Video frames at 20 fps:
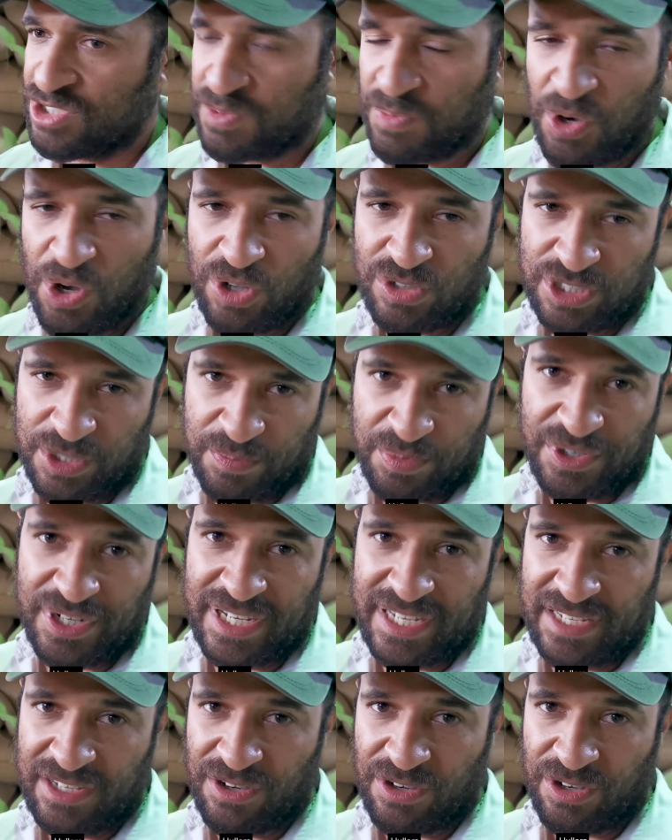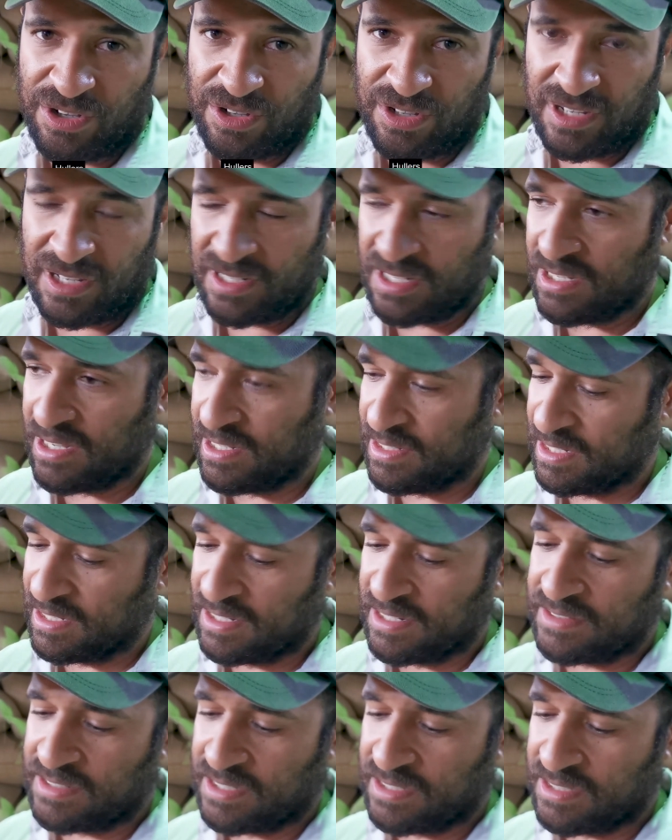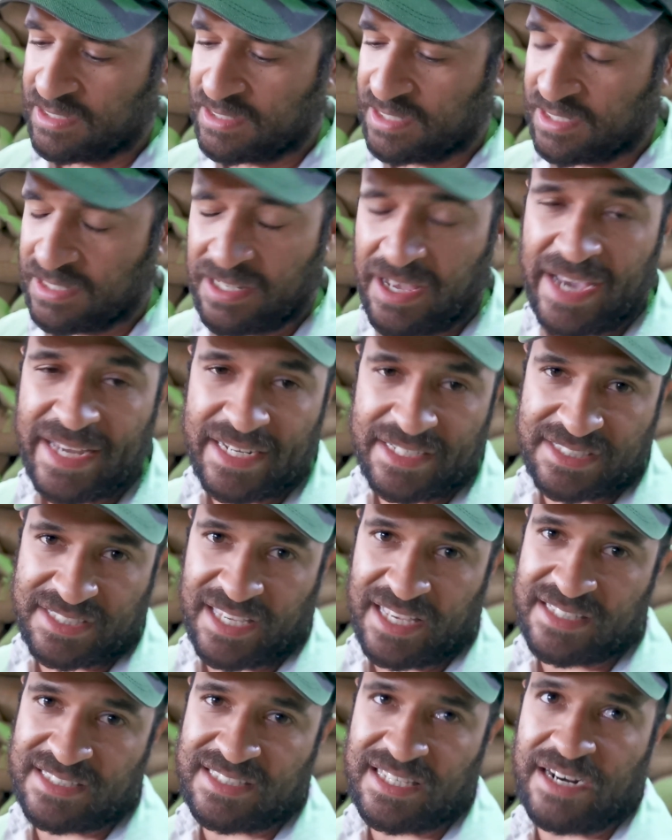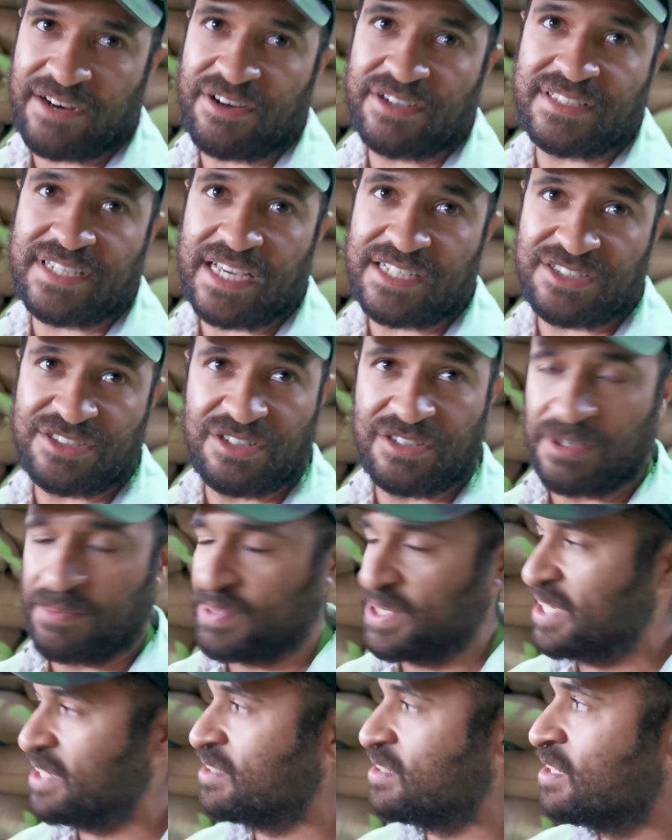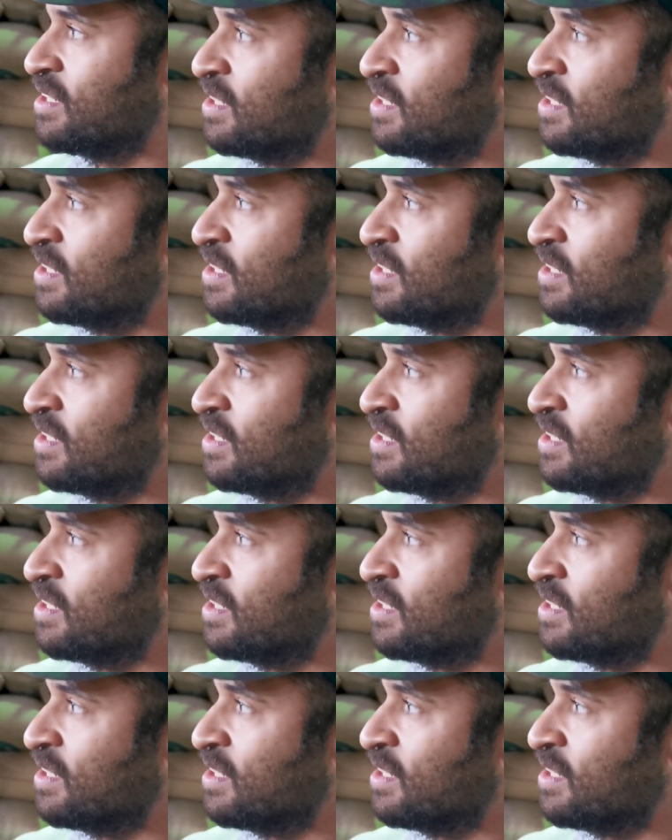small debris or the lighter skins that are attached to the bean.